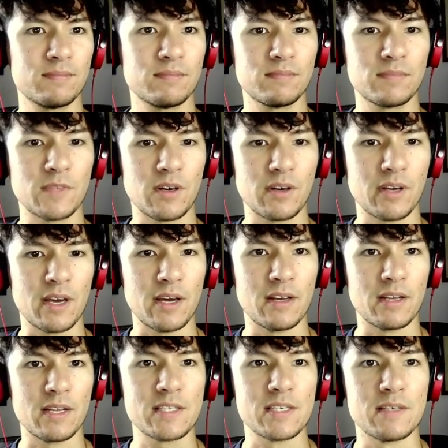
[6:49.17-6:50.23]
Okay,
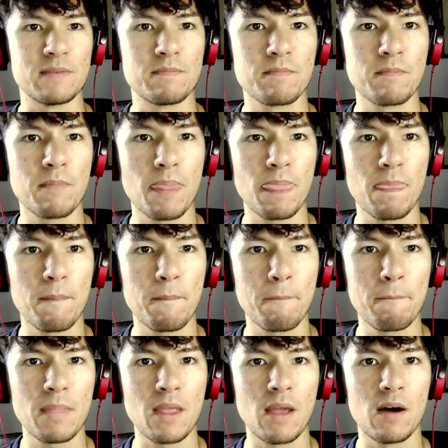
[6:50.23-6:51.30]
let's see.
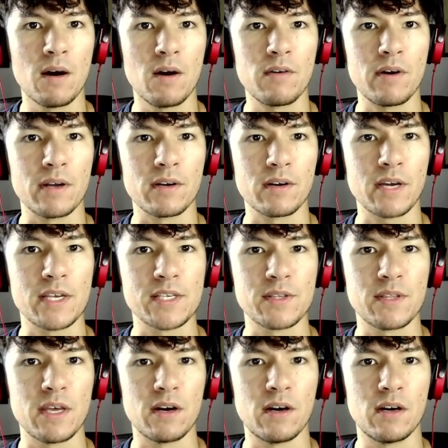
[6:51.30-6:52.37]
Alright, okay, so
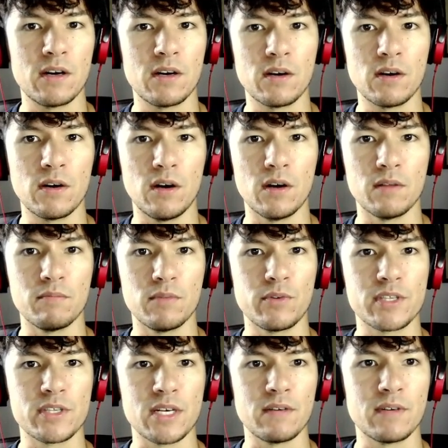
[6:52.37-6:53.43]
they are on Blue Red
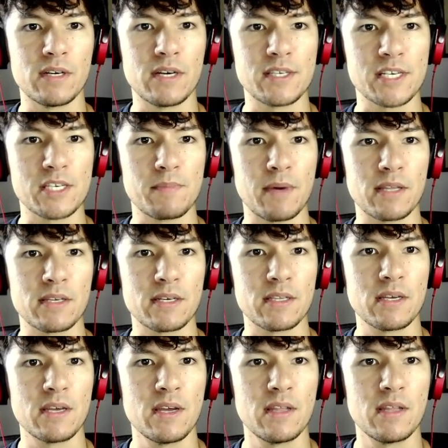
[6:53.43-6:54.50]
Delver as expected.
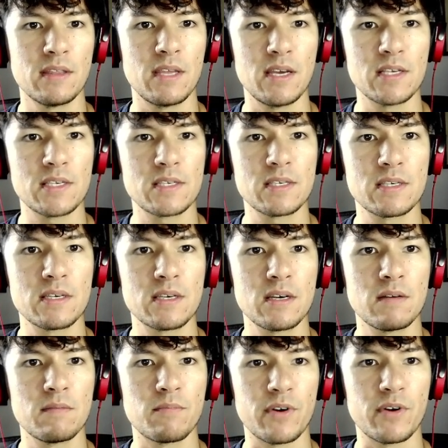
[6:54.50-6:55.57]
Daze,
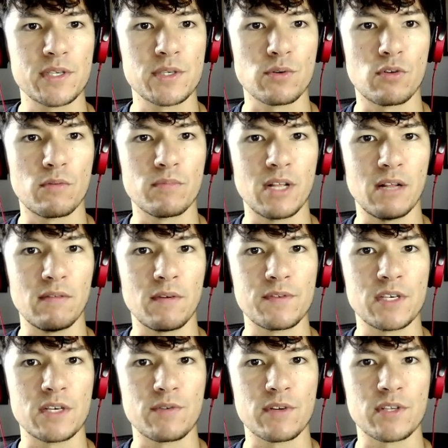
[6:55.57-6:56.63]
Brainstorm, Delve of
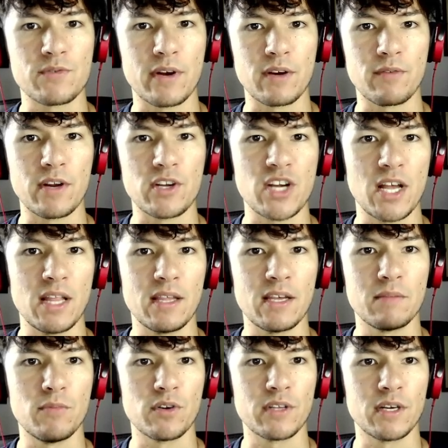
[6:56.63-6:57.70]
Secrets, Dragonray Channel, and
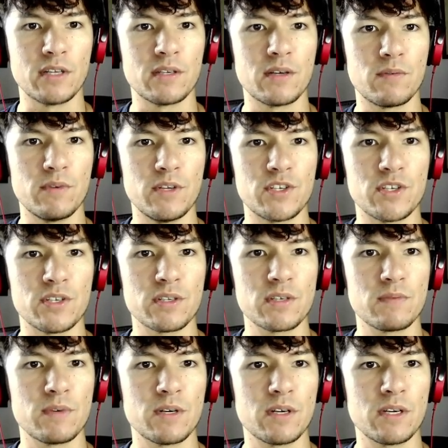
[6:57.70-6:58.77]
Noctide Regent.
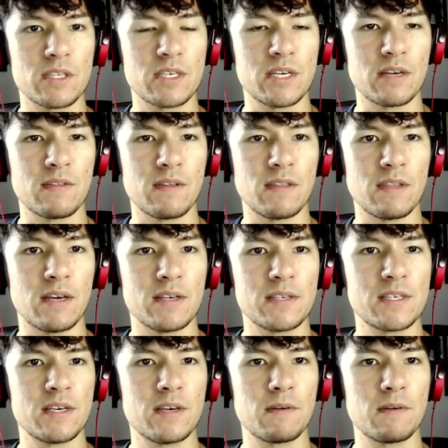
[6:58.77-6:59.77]
We're gonna take the Daze here.